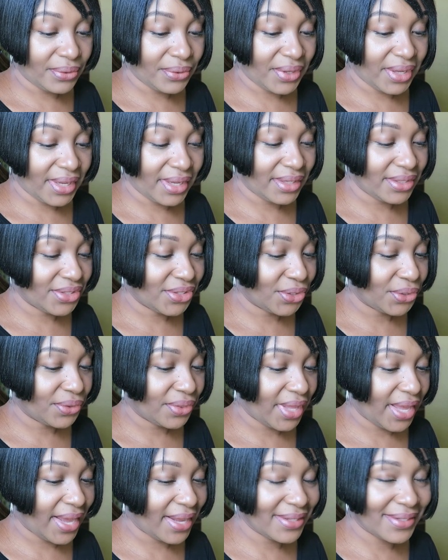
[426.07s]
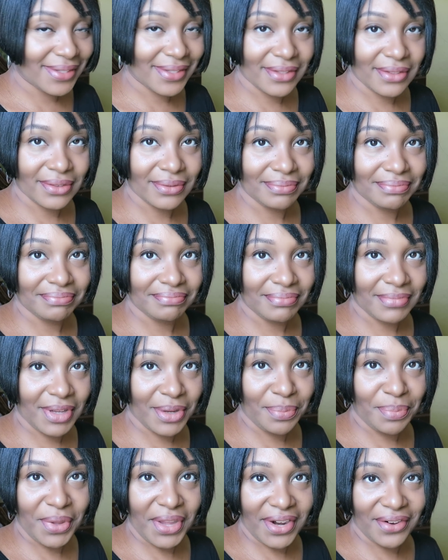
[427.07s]
Okay, so that's
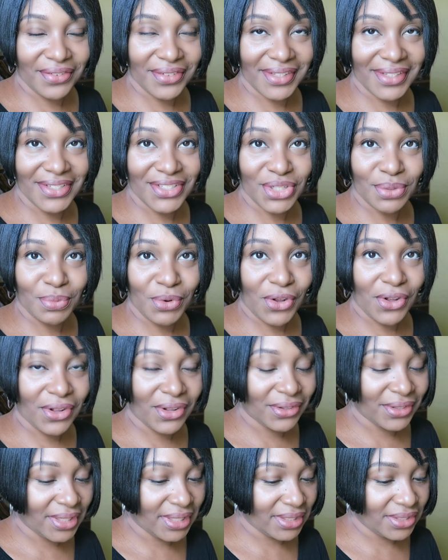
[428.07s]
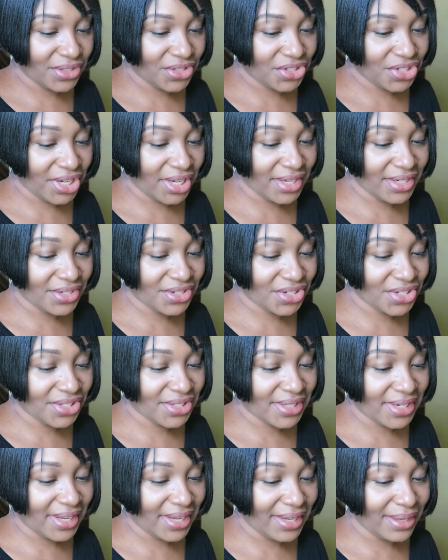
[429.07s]
apparently Jamal he's changed
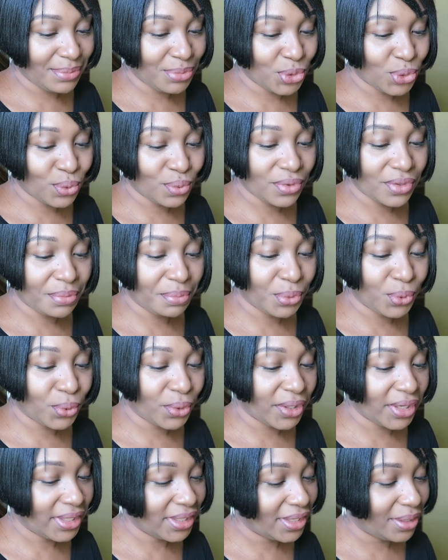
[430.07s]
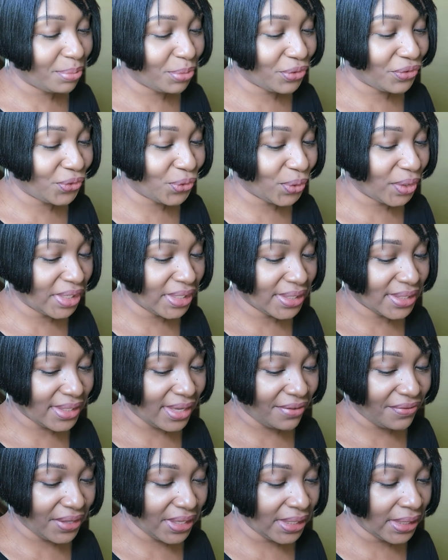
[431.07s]
his name to the boy number
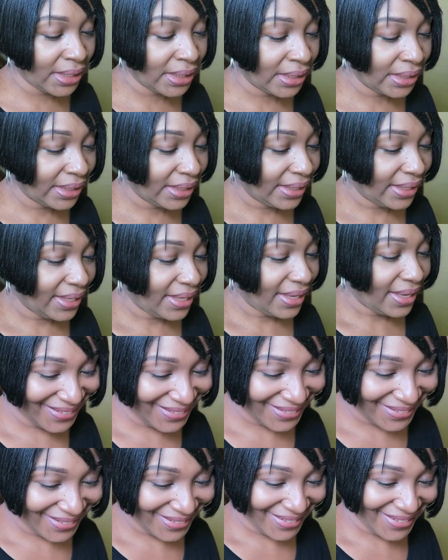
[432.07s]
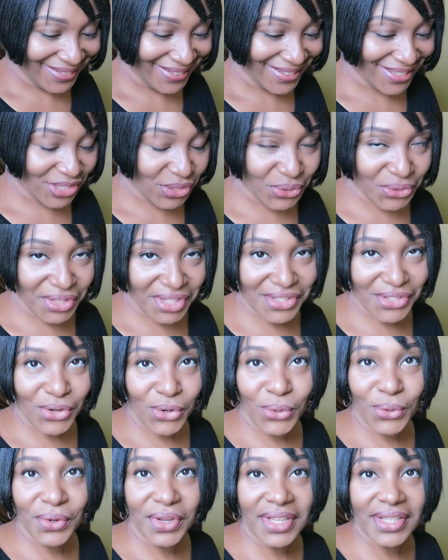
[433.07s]
47 mm. that's the number so there's
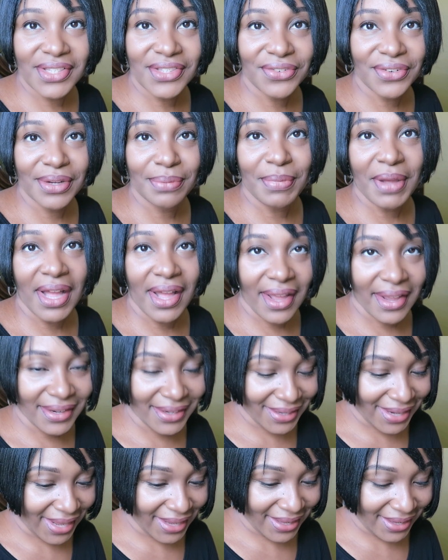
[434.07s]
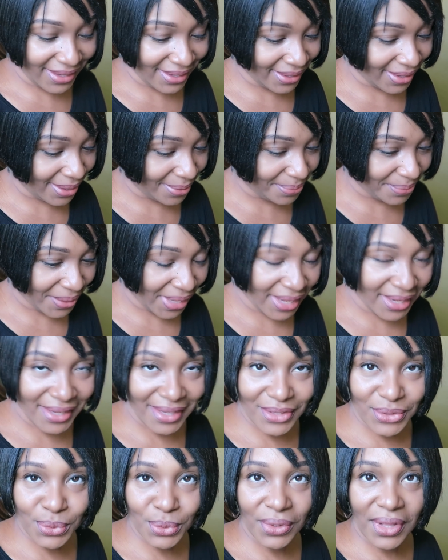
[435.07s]
a whole history behind it I can I
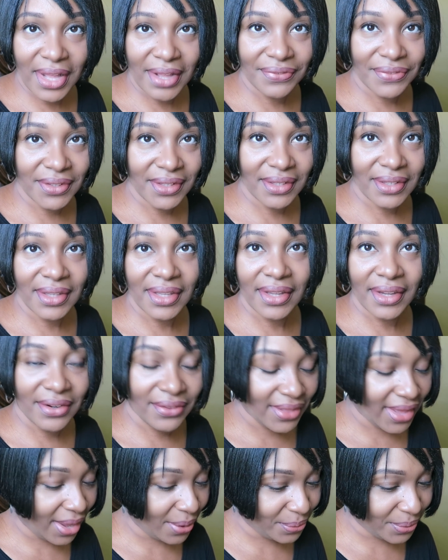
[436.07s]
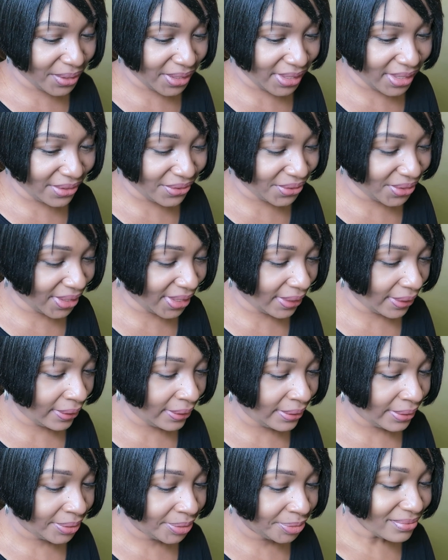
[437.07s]
guess we'll have to hear that one another
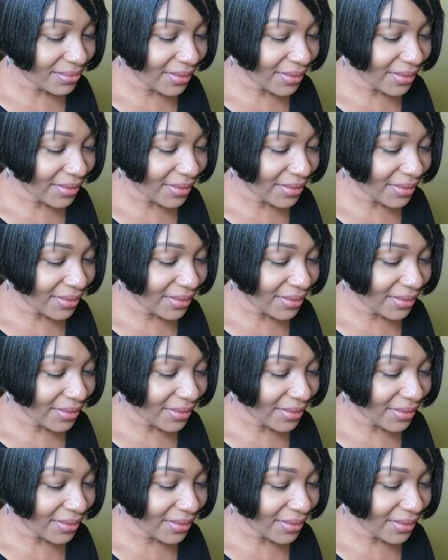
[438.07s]
day